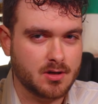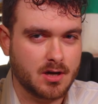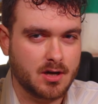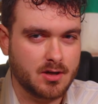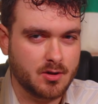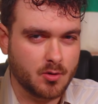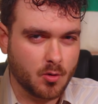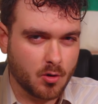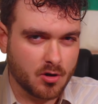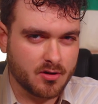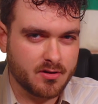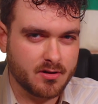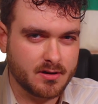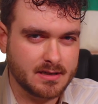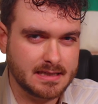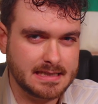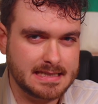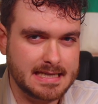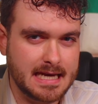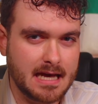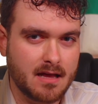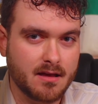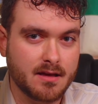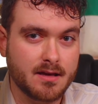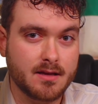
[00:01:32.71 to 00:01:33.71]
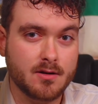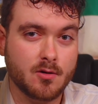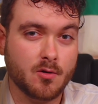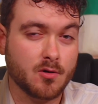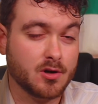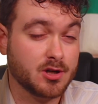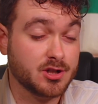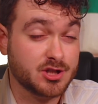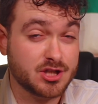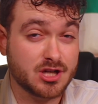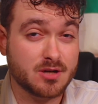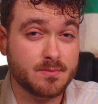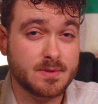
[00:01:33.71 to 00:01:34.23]
a northern Italian or
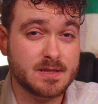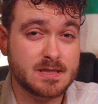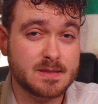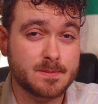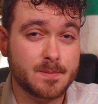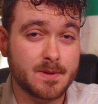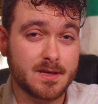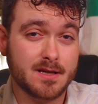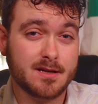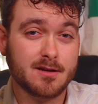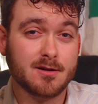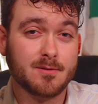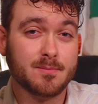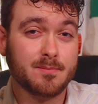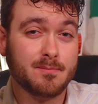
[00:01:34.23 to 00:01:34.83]
a German speaker,